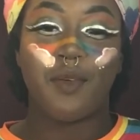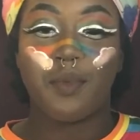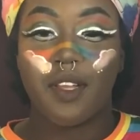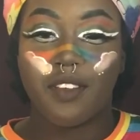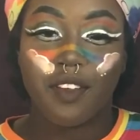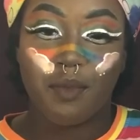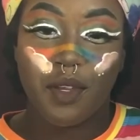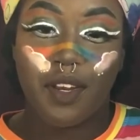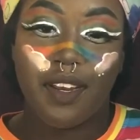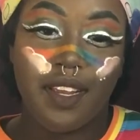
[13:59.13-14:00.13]
plus
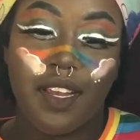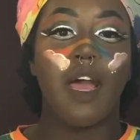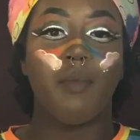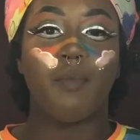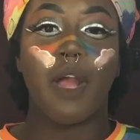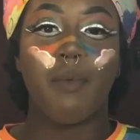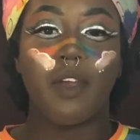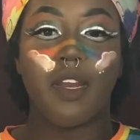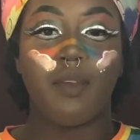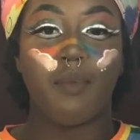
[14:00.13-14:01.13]
community. I'm probably
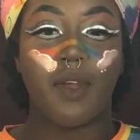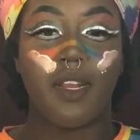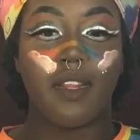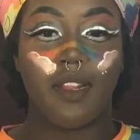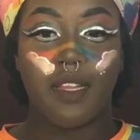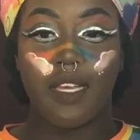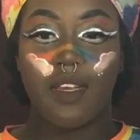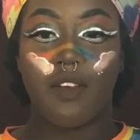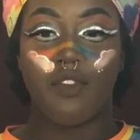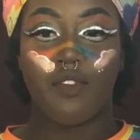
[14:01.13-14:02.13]
going to put in the link
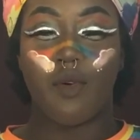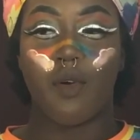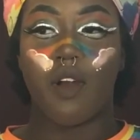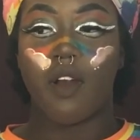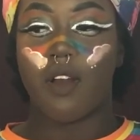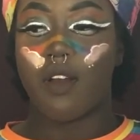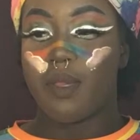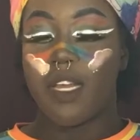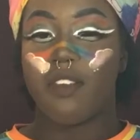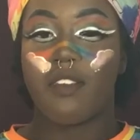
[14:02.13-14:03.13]
for
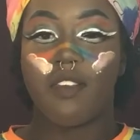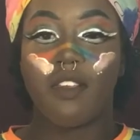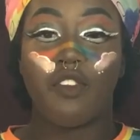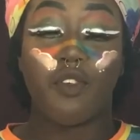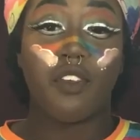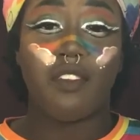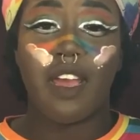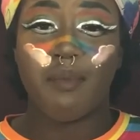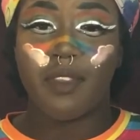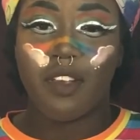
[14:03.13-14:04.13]
places that you can sign
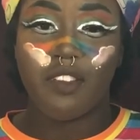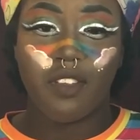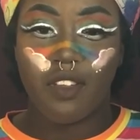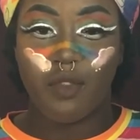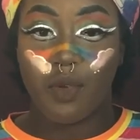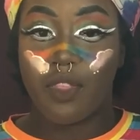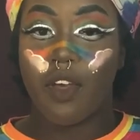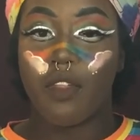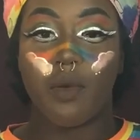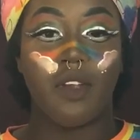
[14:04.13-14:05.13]
petitions with all
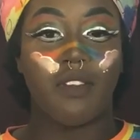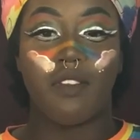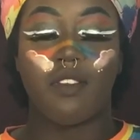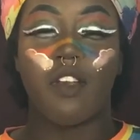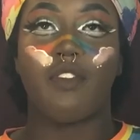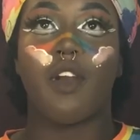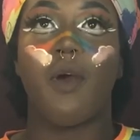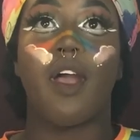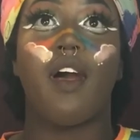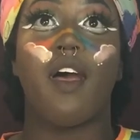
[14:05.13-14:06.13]
the recent stuff going
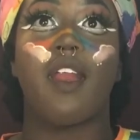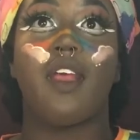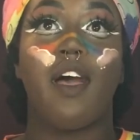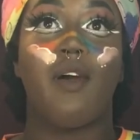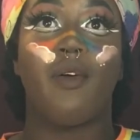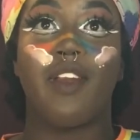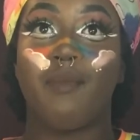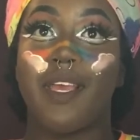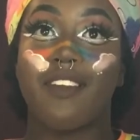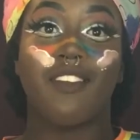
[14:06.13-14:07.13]
on. I want to
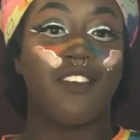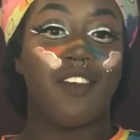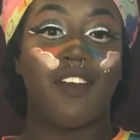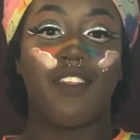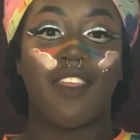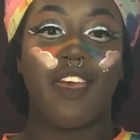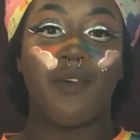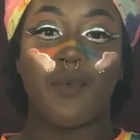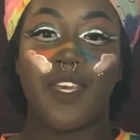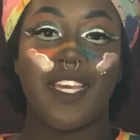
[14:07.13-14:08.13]
make sure
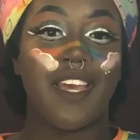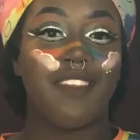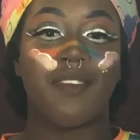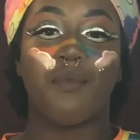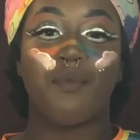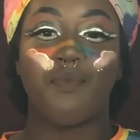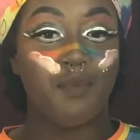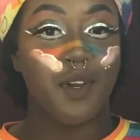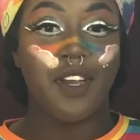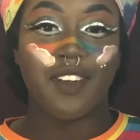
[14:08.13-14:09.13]
that we get some
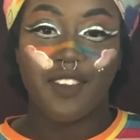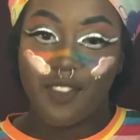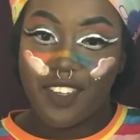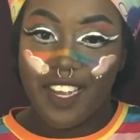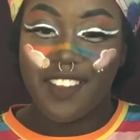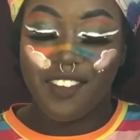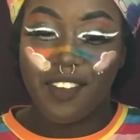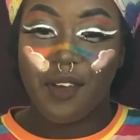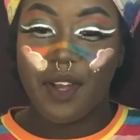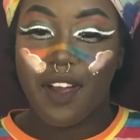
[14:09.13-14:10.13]
productive change
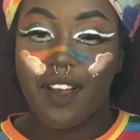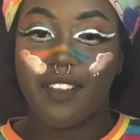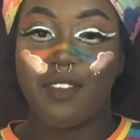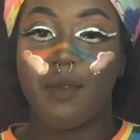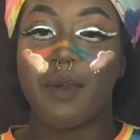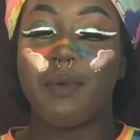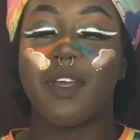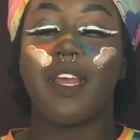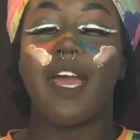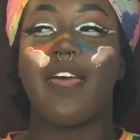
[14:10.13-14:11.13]
going on, so I'm probably
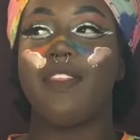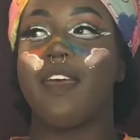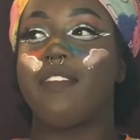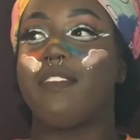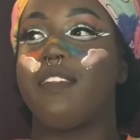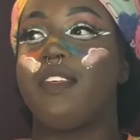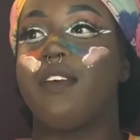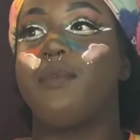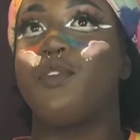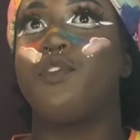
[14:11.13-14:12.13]
going to add that to
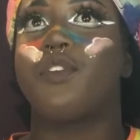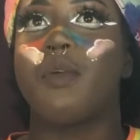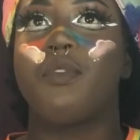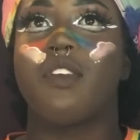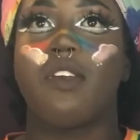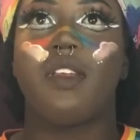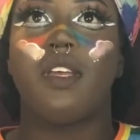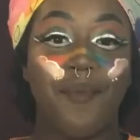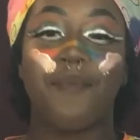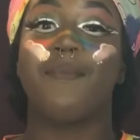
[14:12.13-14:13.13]
the
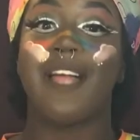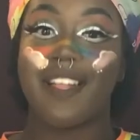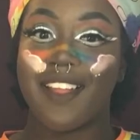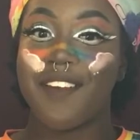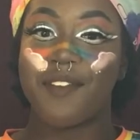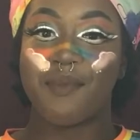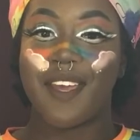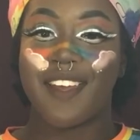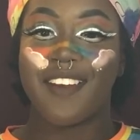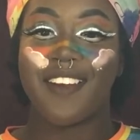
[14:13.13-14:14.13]
description. Black Lives
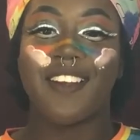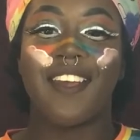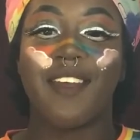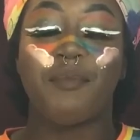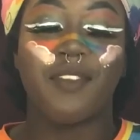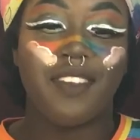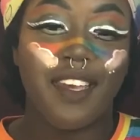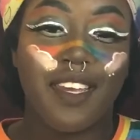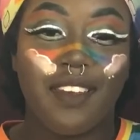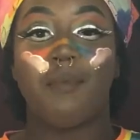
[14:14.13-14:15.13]
Matter, and
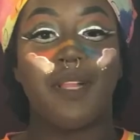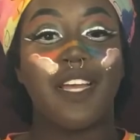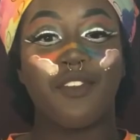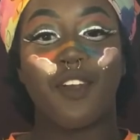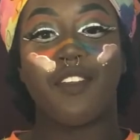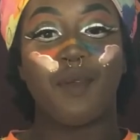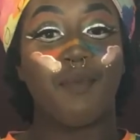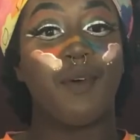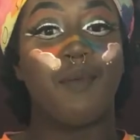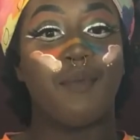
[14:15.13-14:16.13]
protect Black trans
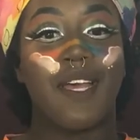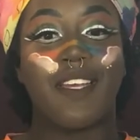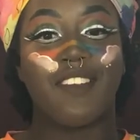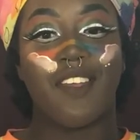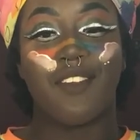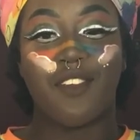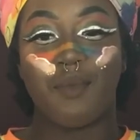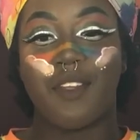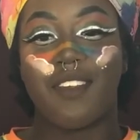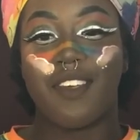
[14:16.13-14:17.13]
people and Black
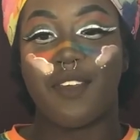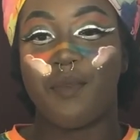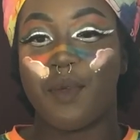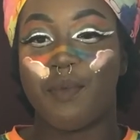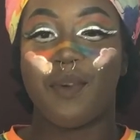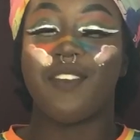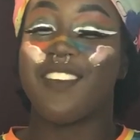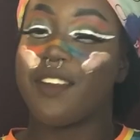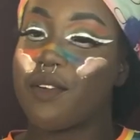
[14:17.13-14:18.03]
LGBT people.